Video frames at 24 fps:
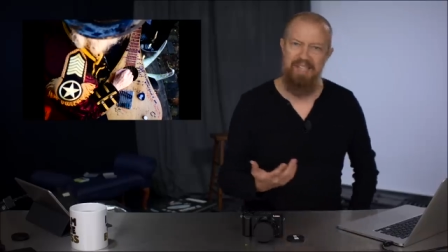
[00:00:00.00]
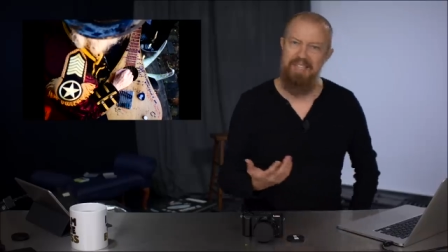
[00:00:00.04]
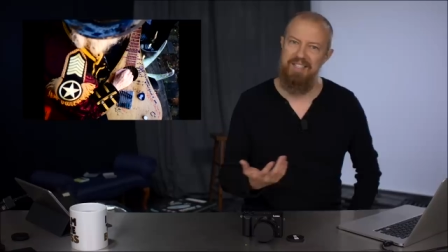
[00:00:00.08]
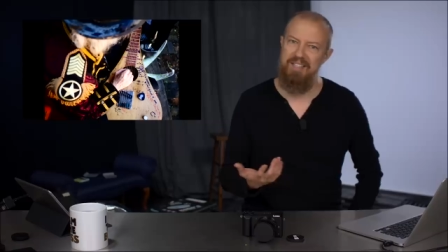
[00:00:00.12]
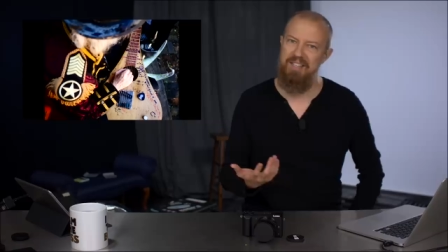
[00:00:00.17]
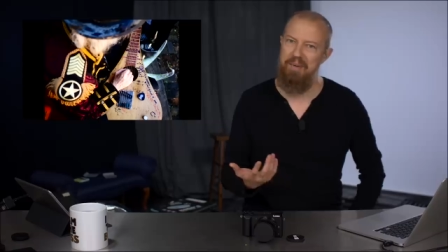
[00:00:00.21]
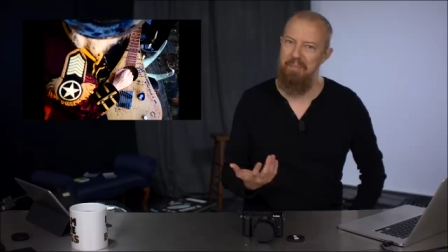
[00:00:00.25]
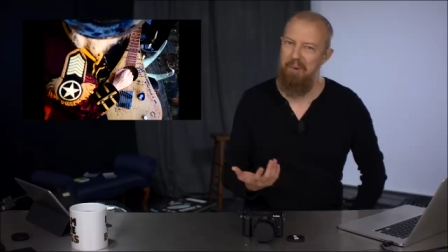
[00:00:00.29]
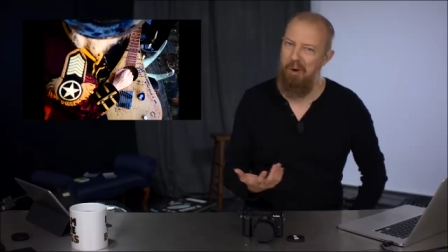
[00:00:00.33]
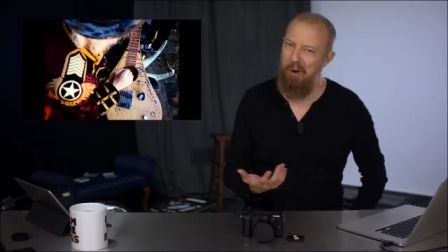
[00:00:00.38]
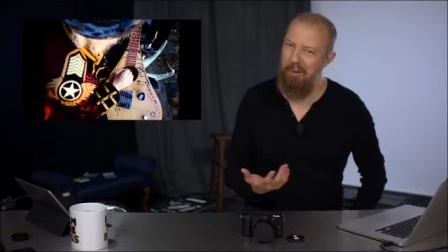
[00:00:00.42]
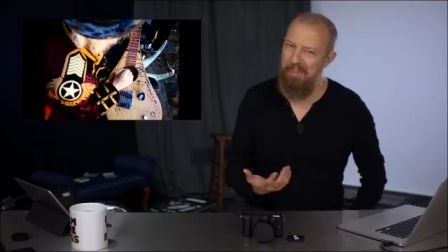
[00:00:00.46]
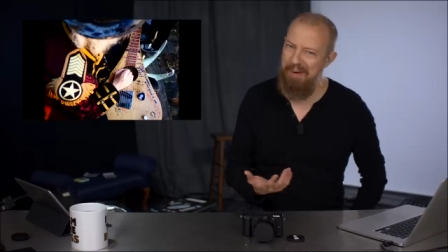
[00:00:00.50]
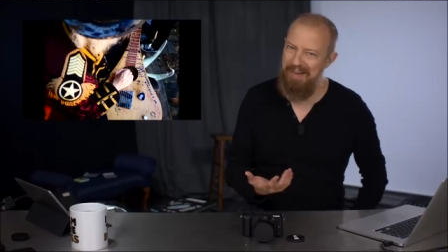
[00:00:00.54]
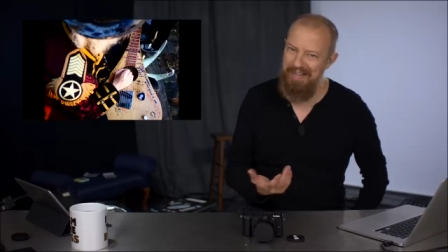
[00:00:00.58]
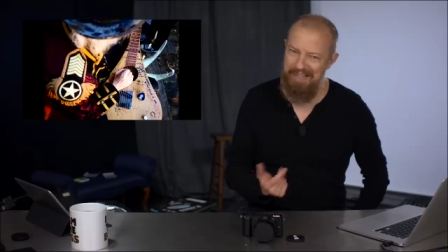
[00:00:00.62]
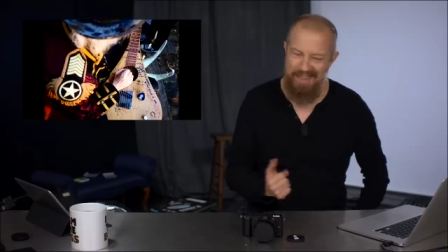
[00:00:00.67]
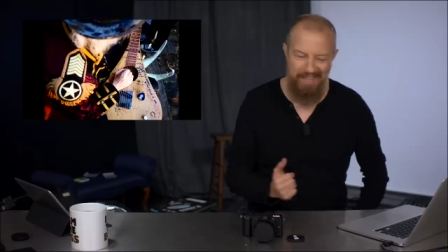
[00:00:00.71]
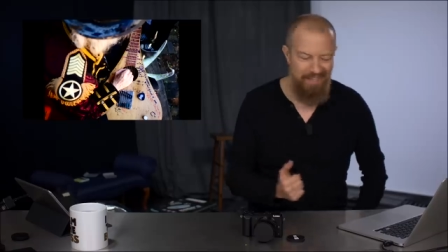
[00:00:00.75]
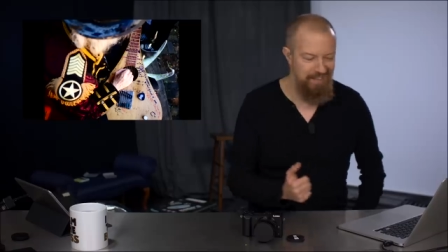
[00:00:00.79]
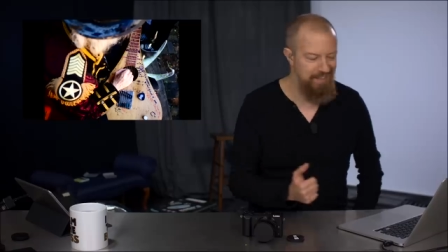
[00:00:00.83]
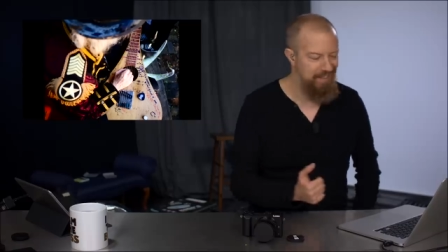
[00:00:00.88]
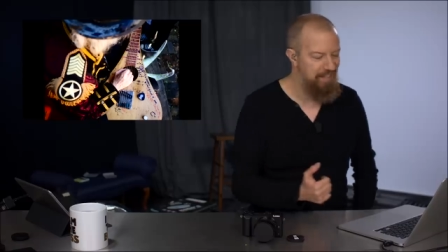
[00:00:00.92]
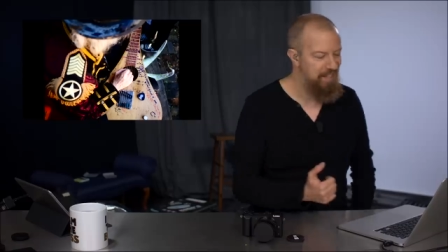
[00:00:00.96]
is, some homemade
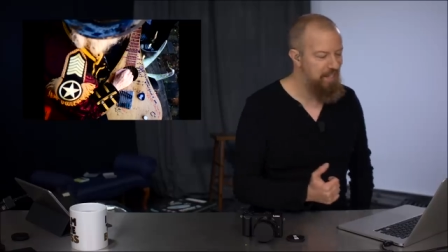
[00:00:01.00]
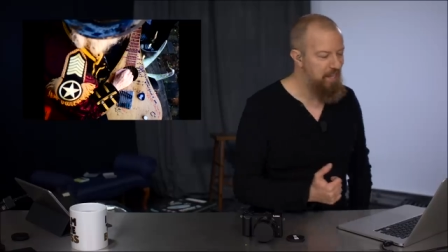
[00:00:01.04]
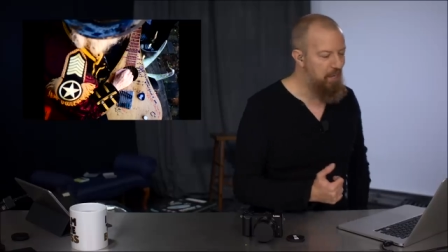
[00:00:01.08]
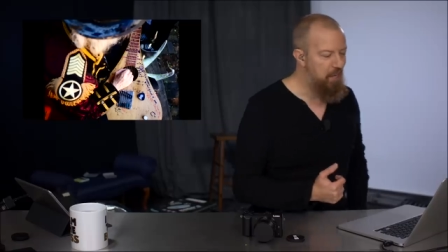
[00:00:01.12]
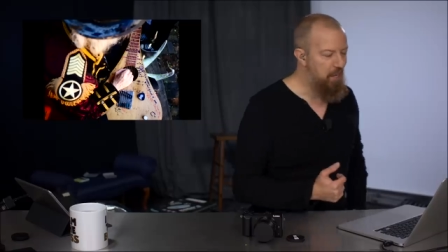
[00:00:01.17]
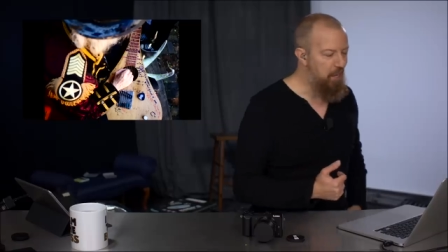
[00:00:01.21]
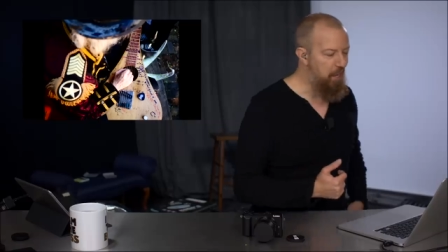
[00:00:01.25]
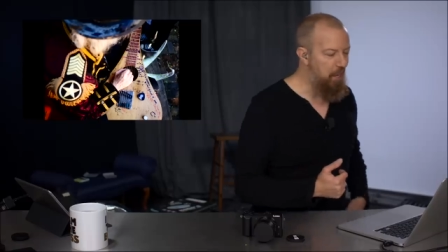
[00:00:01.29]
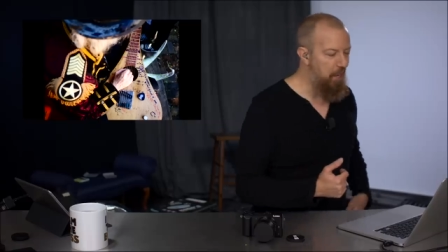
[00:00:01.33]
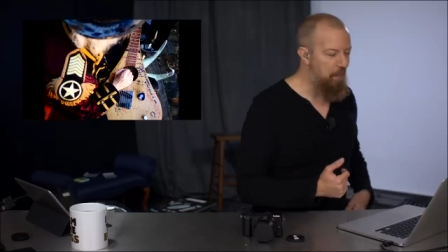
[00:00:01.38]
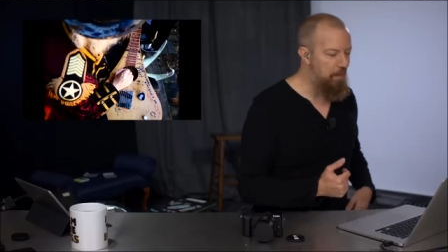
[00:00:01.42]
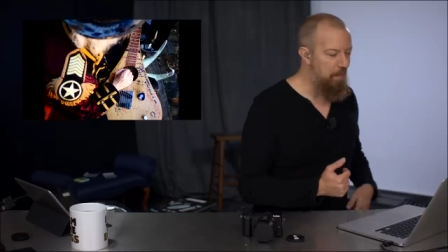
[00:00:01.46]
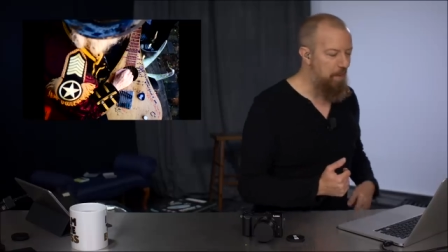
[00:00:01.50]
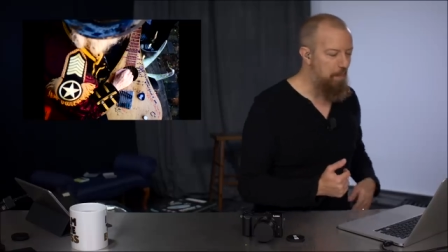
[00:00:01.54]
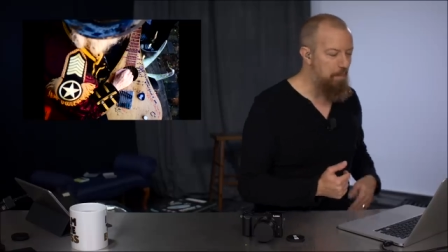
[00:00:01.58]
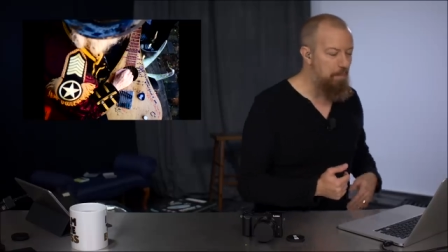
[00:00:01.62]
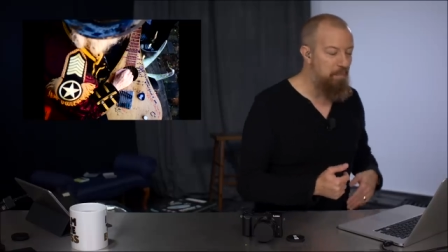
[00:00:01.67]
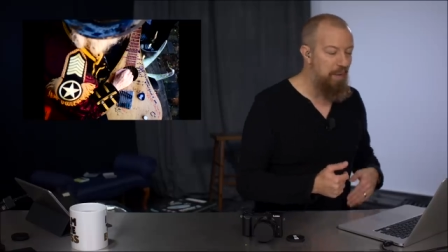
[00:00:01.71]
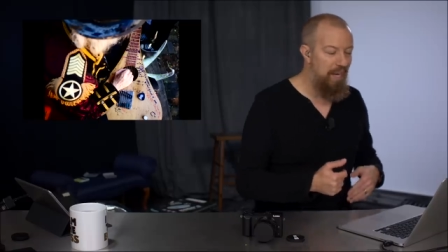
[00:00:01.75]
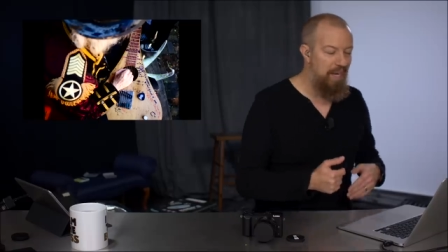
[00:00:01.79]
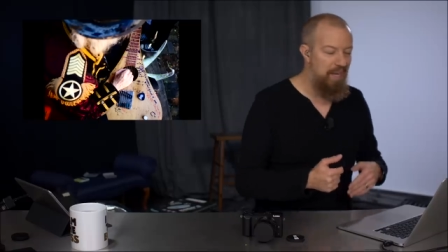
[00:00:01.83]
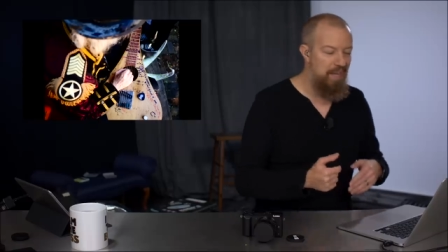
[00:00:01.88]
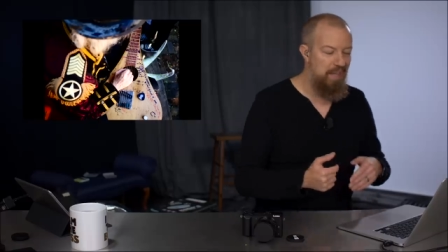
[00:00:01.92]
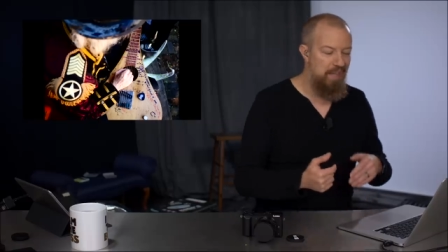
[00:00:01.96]
thing. Uh,
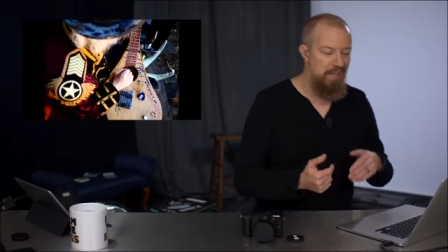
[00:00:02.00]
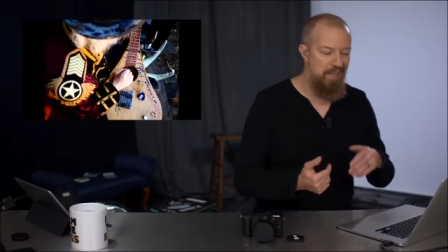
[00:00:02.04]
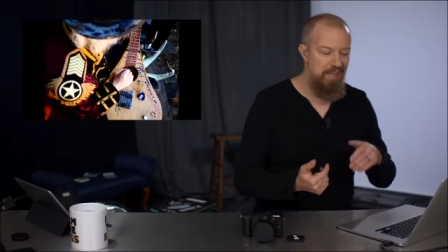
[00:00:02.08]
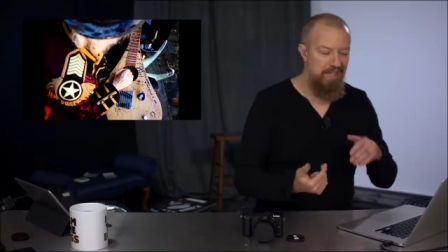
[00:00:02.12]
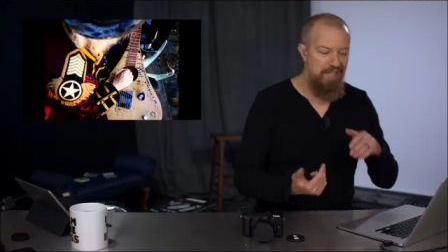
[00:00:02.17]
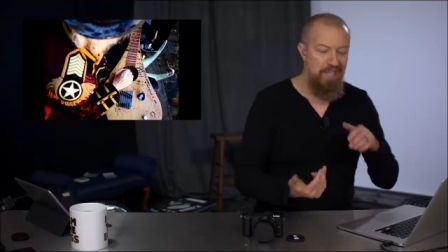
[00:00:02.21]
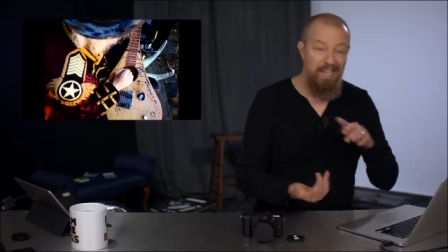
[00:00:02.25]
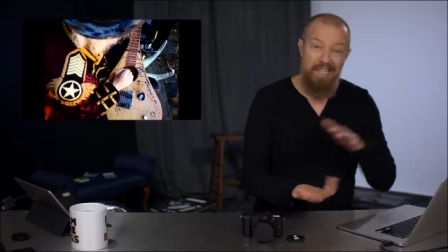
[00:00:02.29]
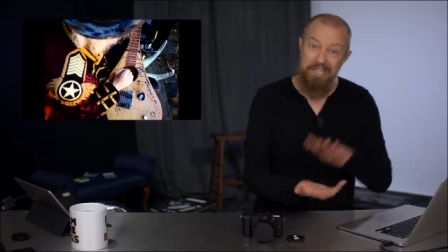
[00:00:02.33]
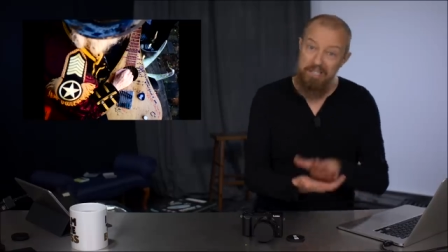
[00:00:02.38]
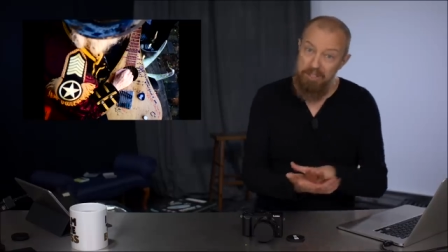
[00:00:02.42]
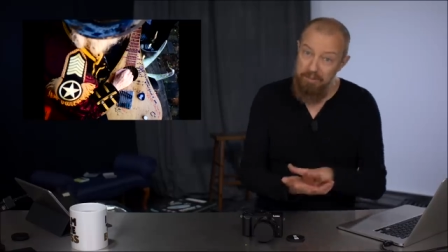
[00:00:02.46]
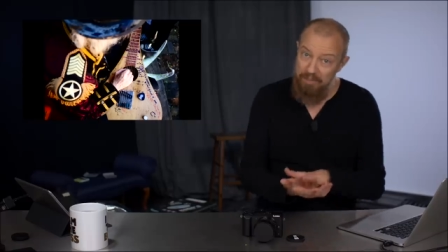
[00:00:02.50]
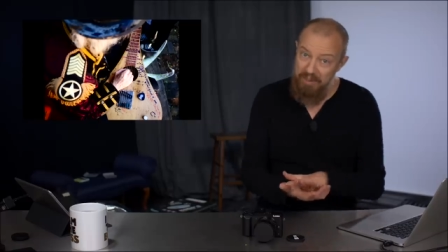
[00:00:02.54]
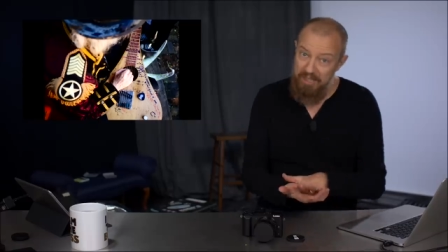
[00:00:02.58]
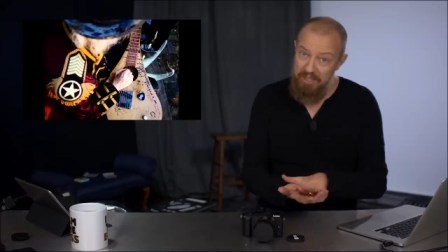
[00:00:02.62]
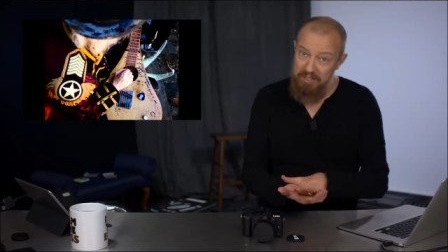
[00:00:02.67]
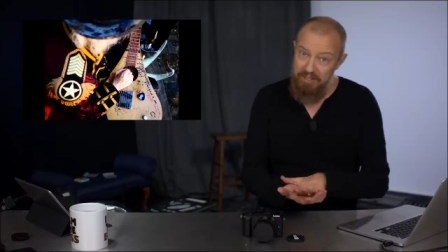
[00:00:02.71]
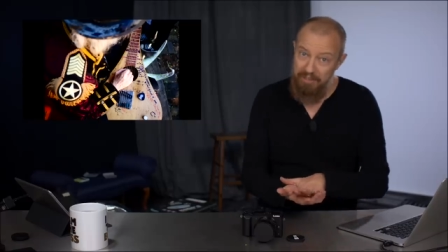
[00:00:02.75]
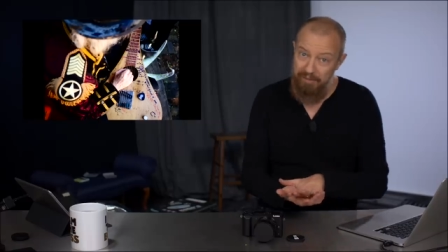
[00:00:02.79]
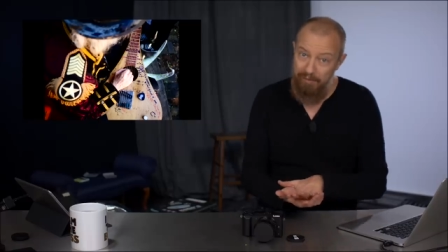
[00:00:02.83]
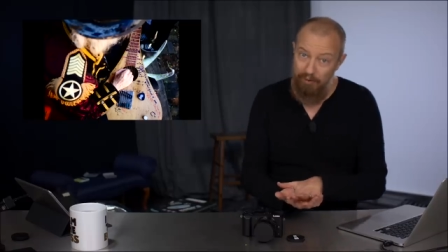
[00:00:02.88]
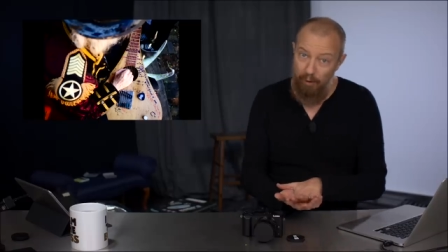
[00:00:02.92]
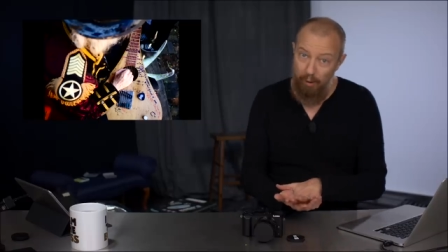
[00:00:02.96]
but the instrument is
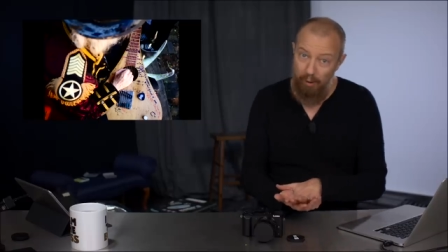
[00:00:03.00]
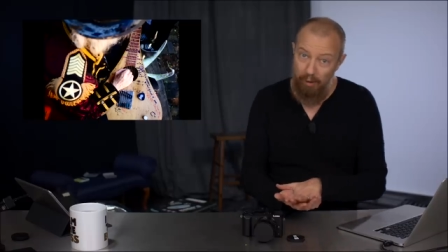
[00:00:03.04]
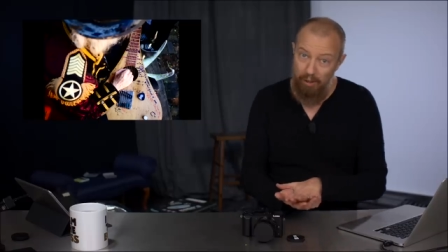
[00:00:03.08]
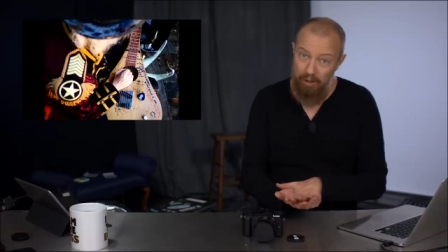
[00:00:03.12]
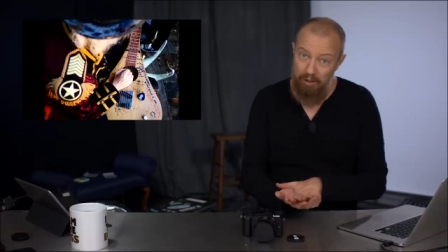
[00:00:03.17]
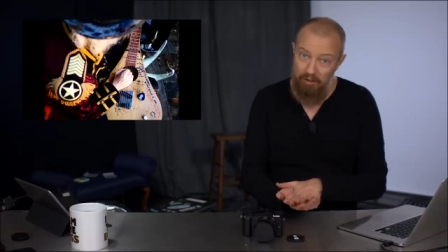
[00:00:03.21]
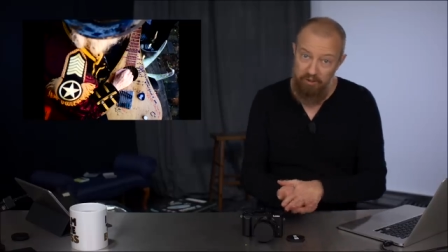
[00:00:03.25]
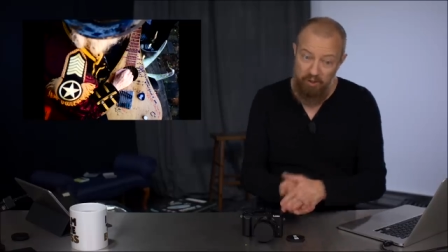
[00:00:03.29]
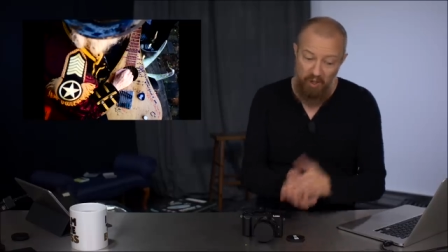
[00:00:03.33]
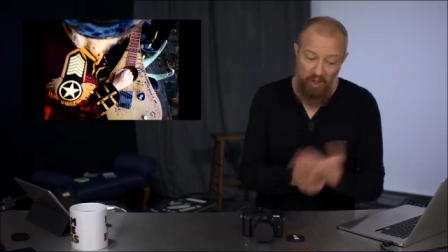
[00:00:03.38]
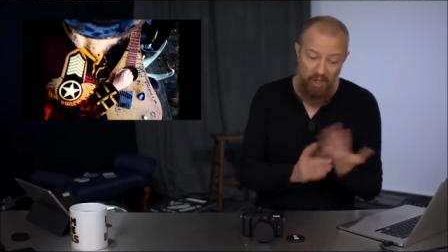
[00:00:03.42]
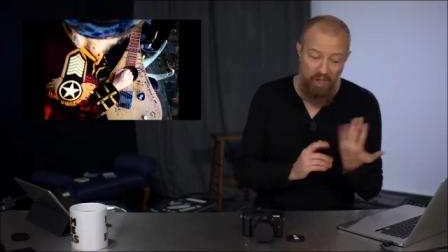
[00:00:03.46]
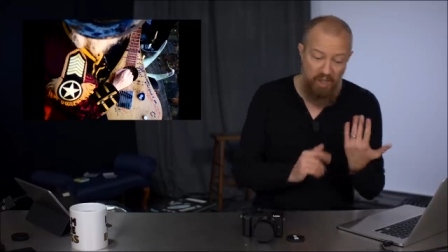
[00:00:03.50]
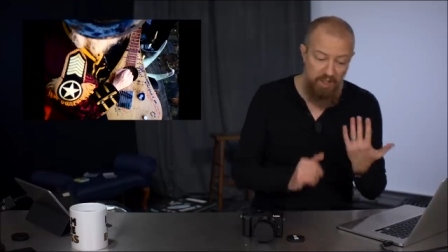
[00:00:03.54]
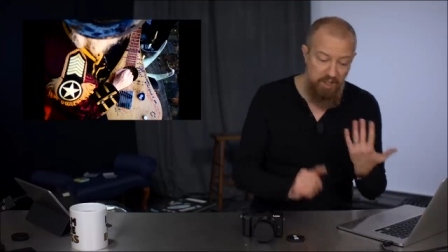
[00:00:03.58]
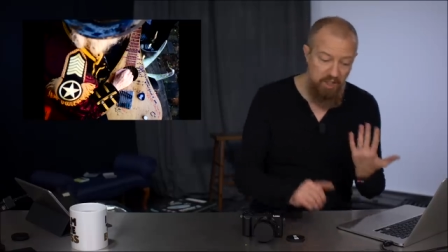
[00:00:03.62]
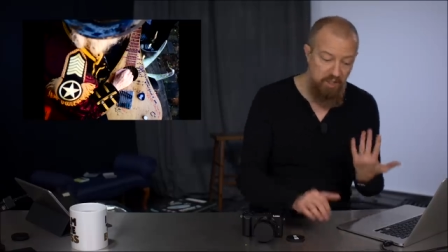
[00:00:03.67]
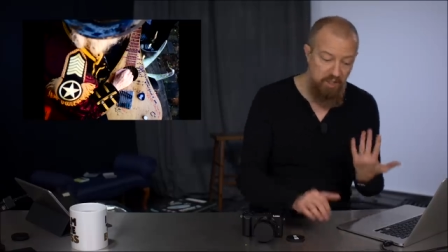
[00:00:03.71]
in focus and the